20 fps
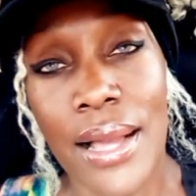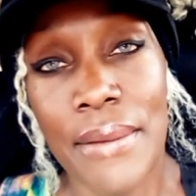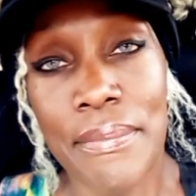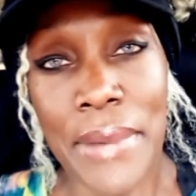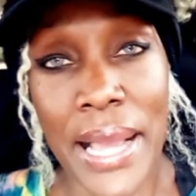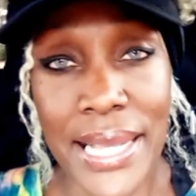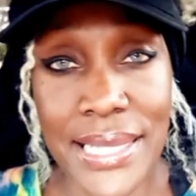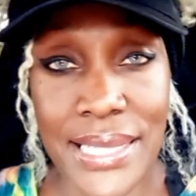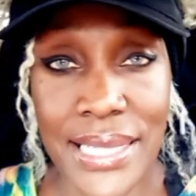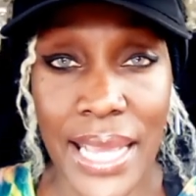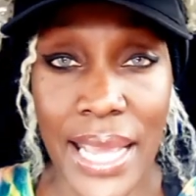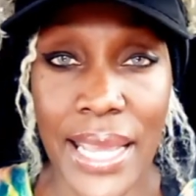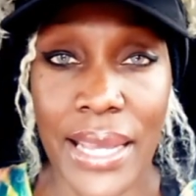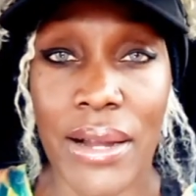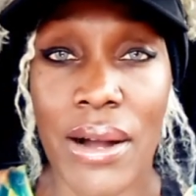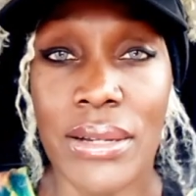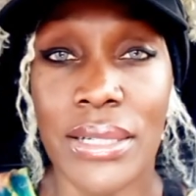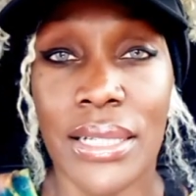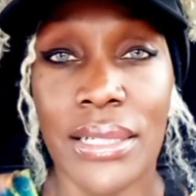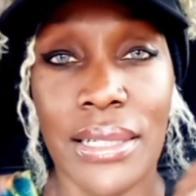My take
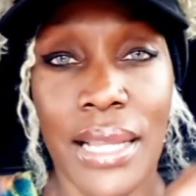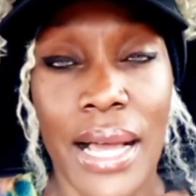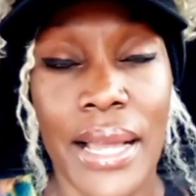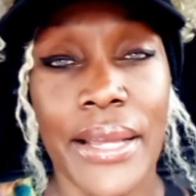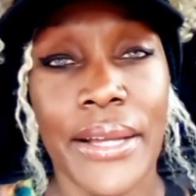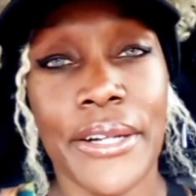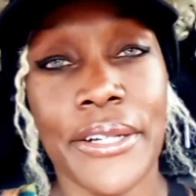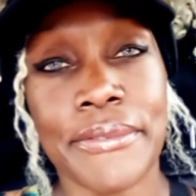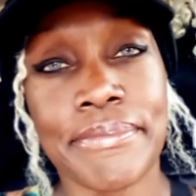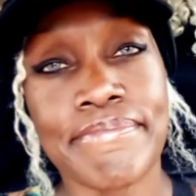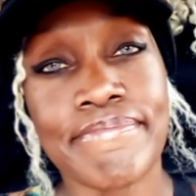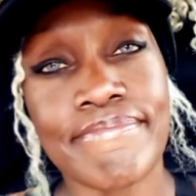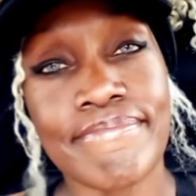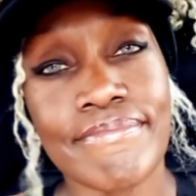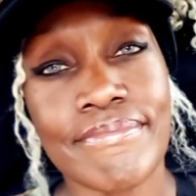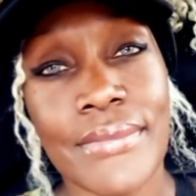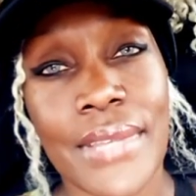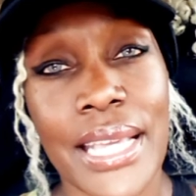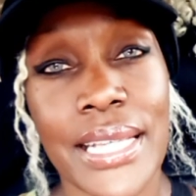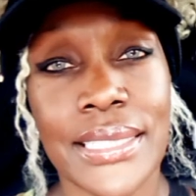on a liar
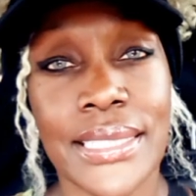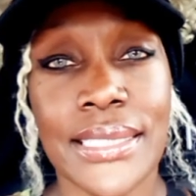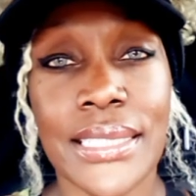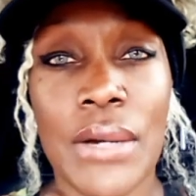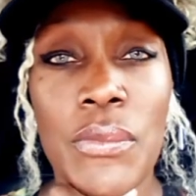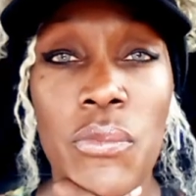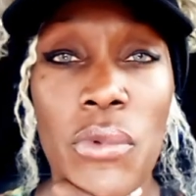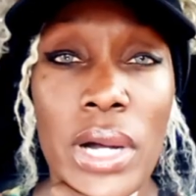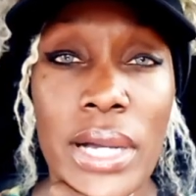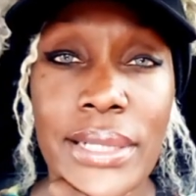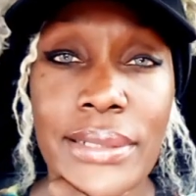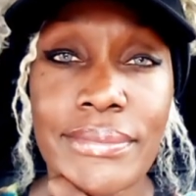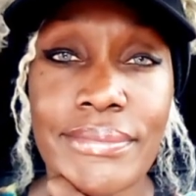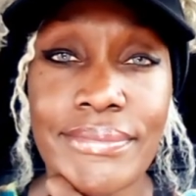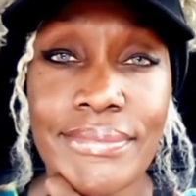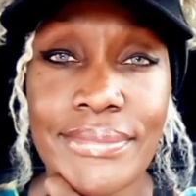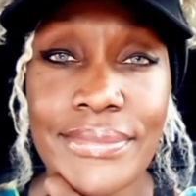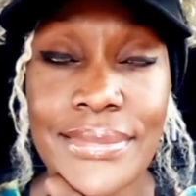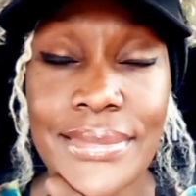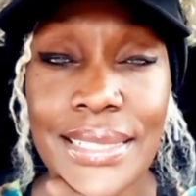is
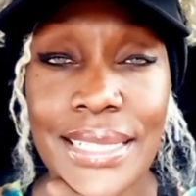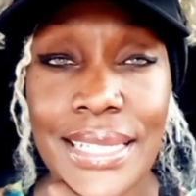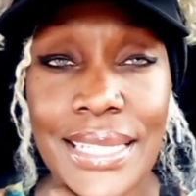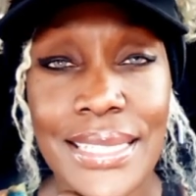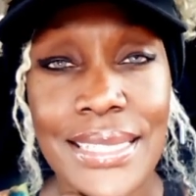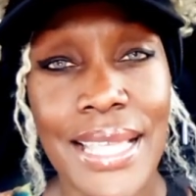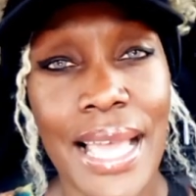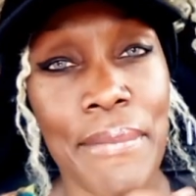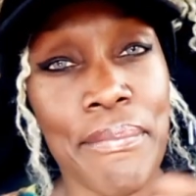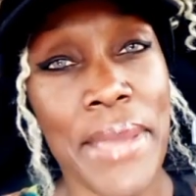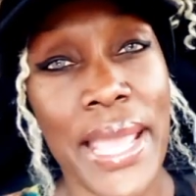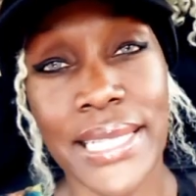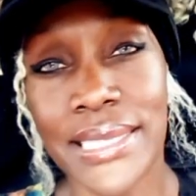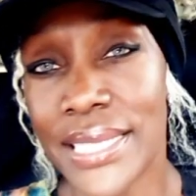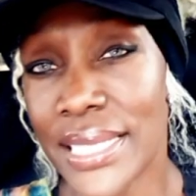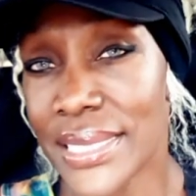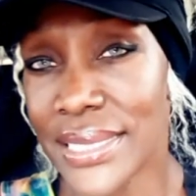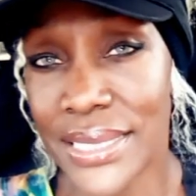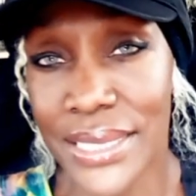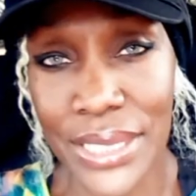someone that makes
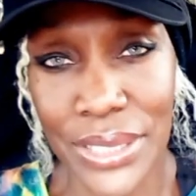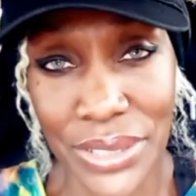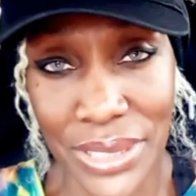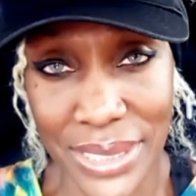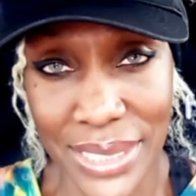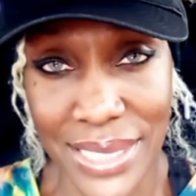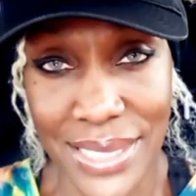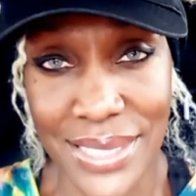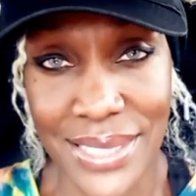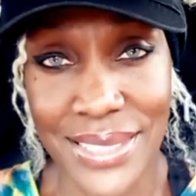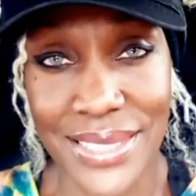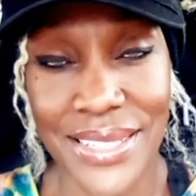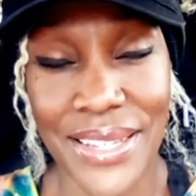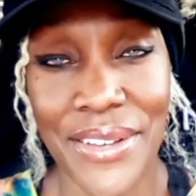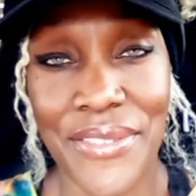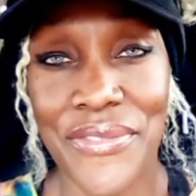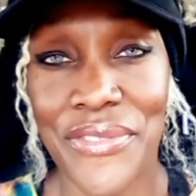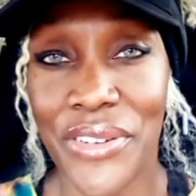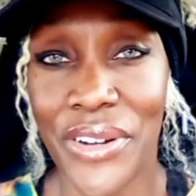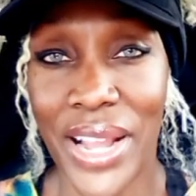excuses
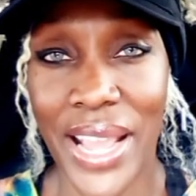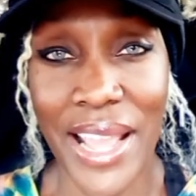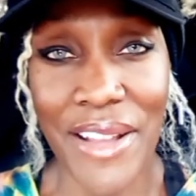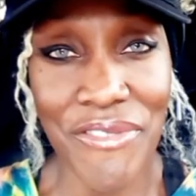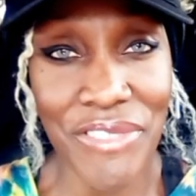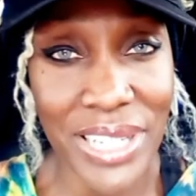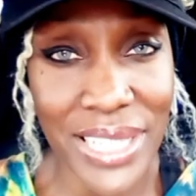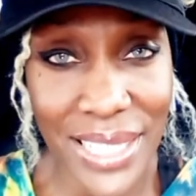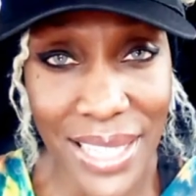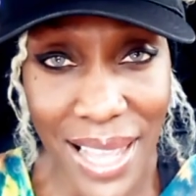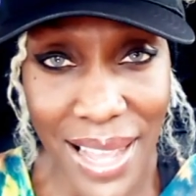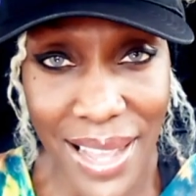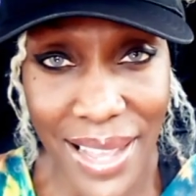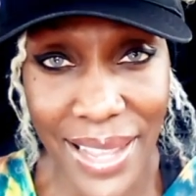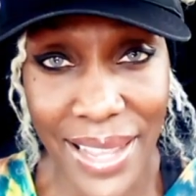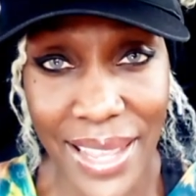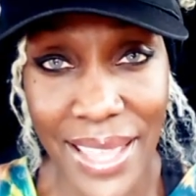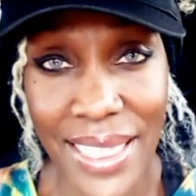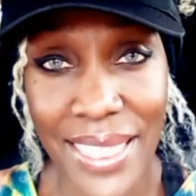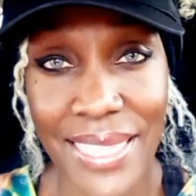for every
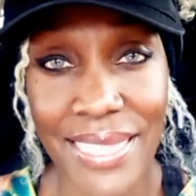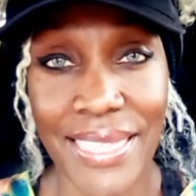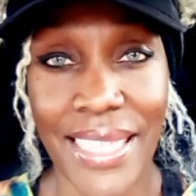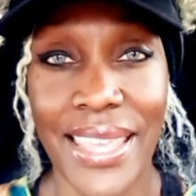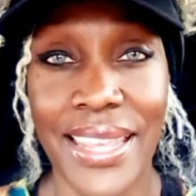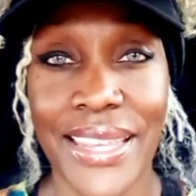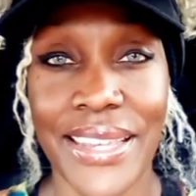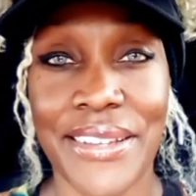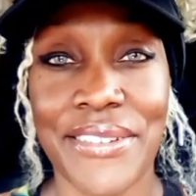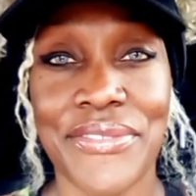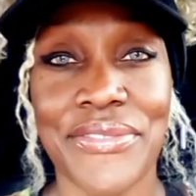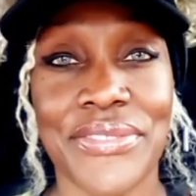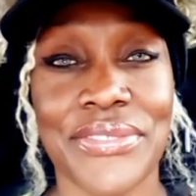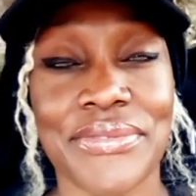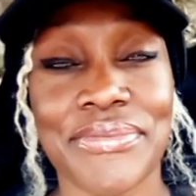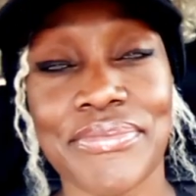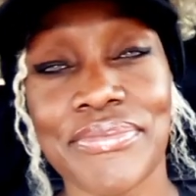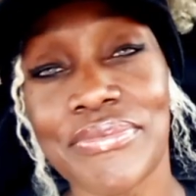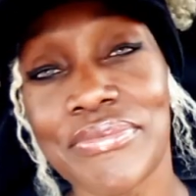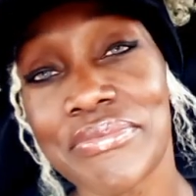lie they give.
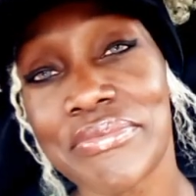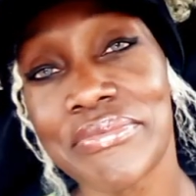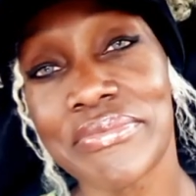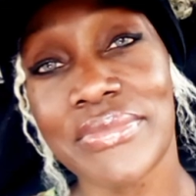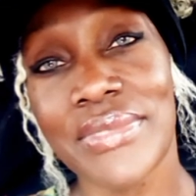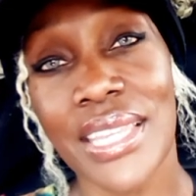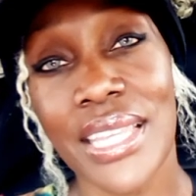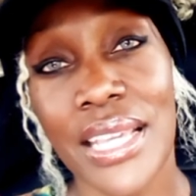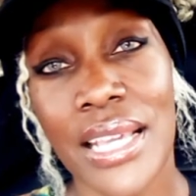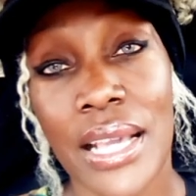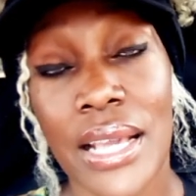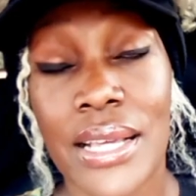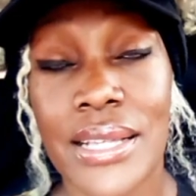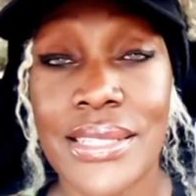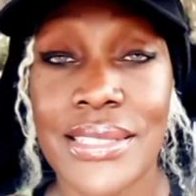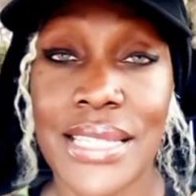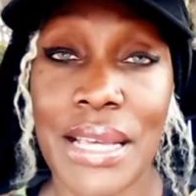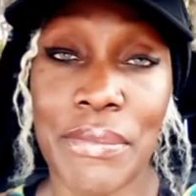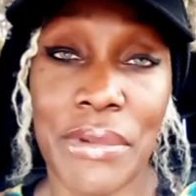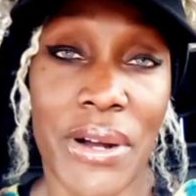
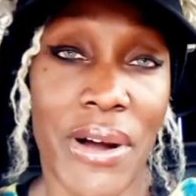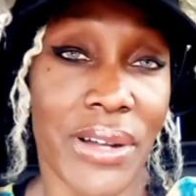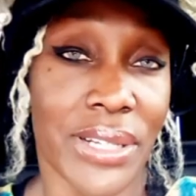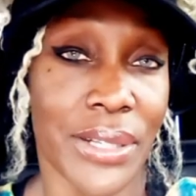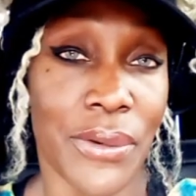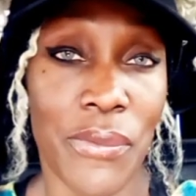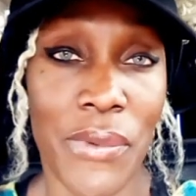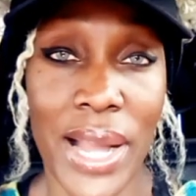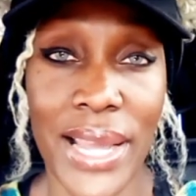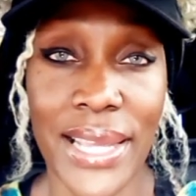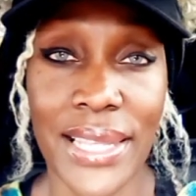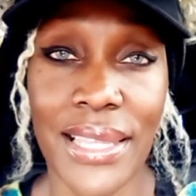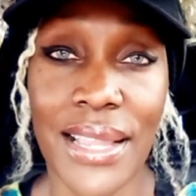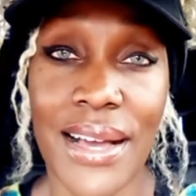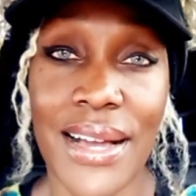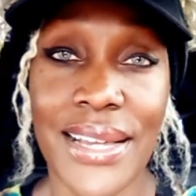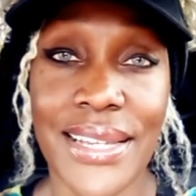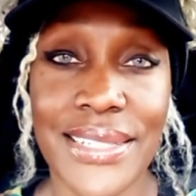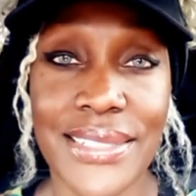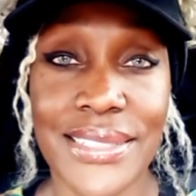Some call it white
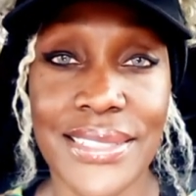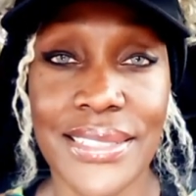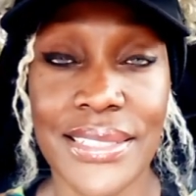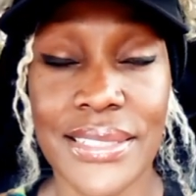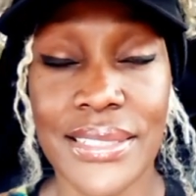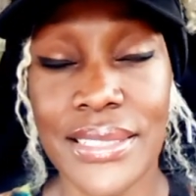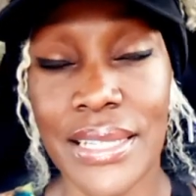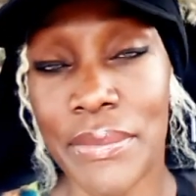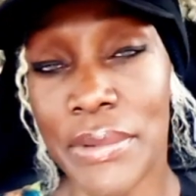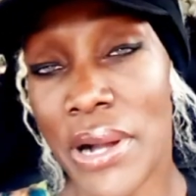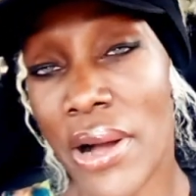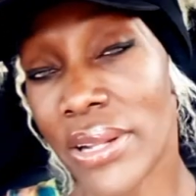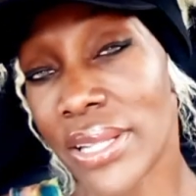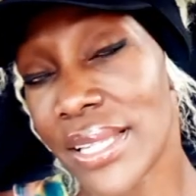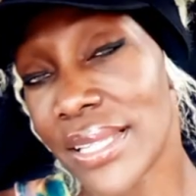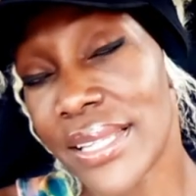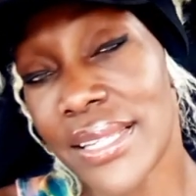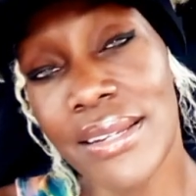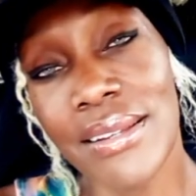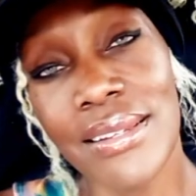lies, some call
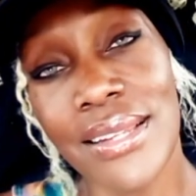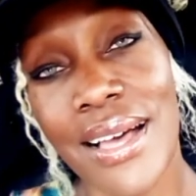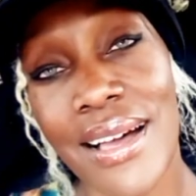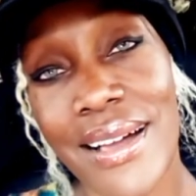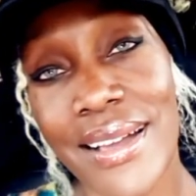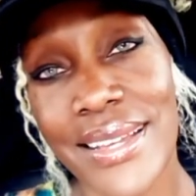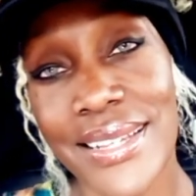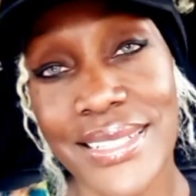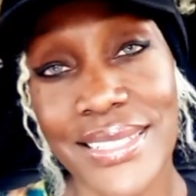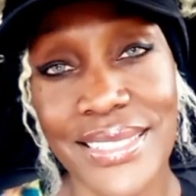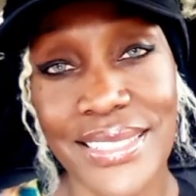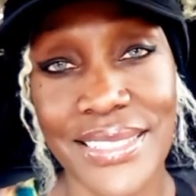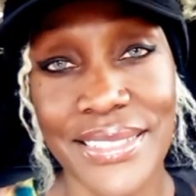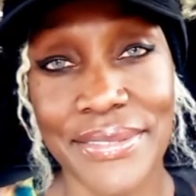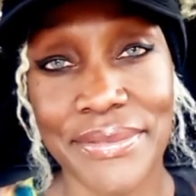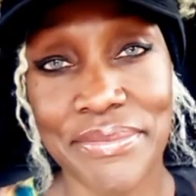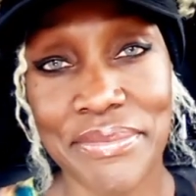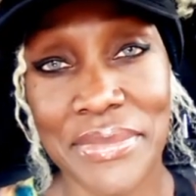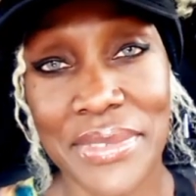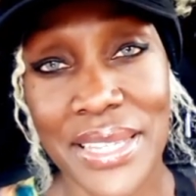it little lies,
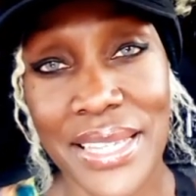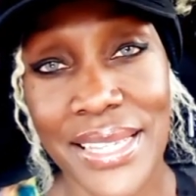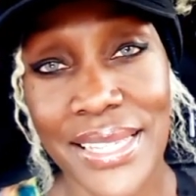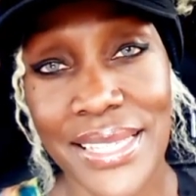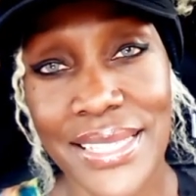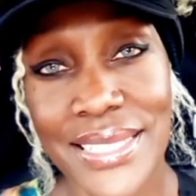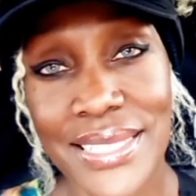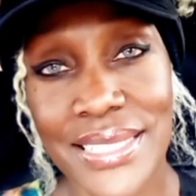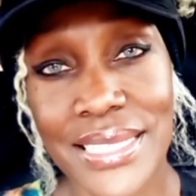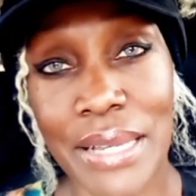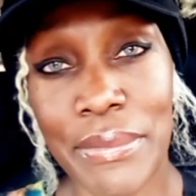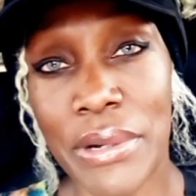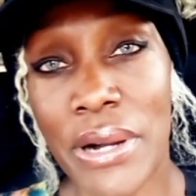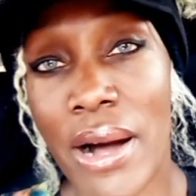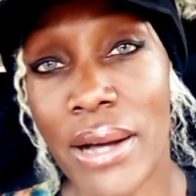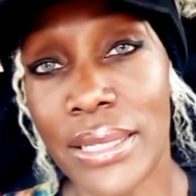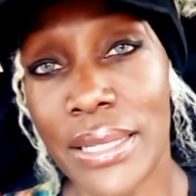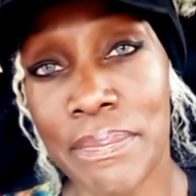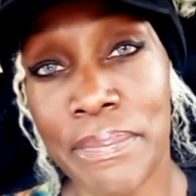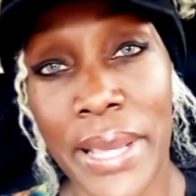some
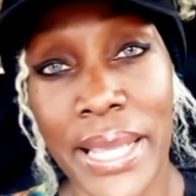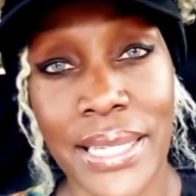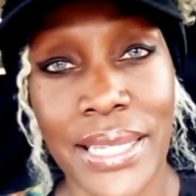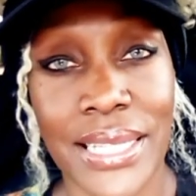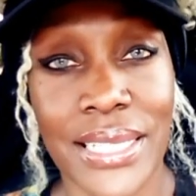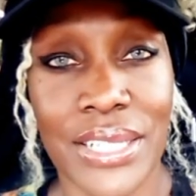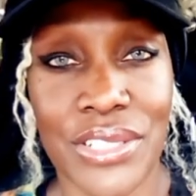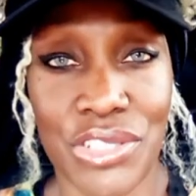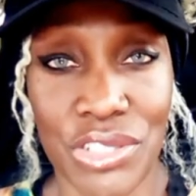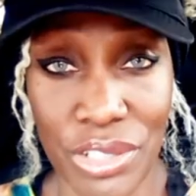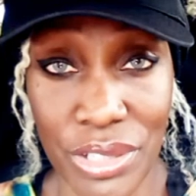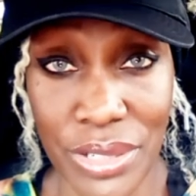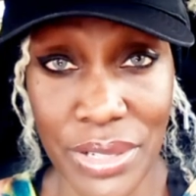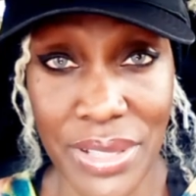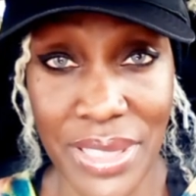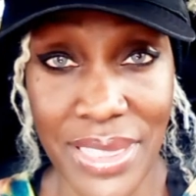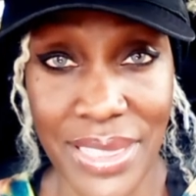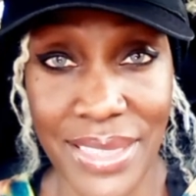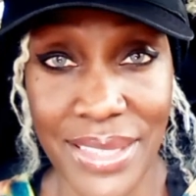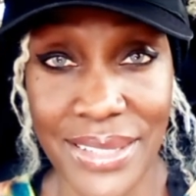call it bending the
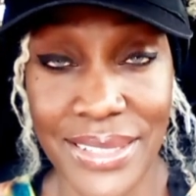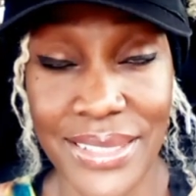truth,